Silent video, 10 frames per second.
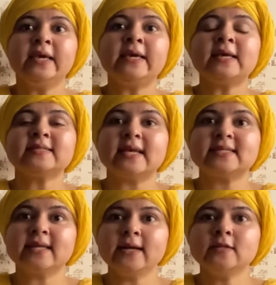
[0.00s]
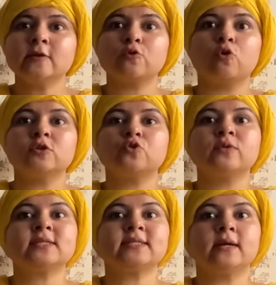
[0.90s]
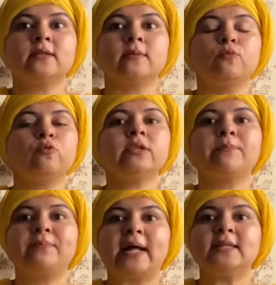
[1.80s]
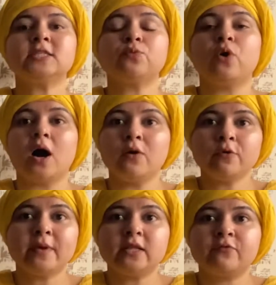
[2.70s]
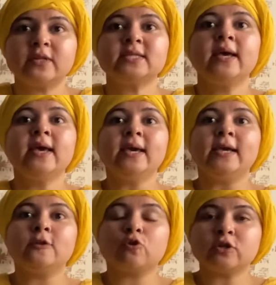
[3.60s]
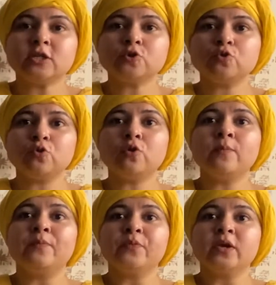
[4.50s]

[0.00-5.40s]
He has assigned the role to the sun, the moon, the planets for our benefits, in order to,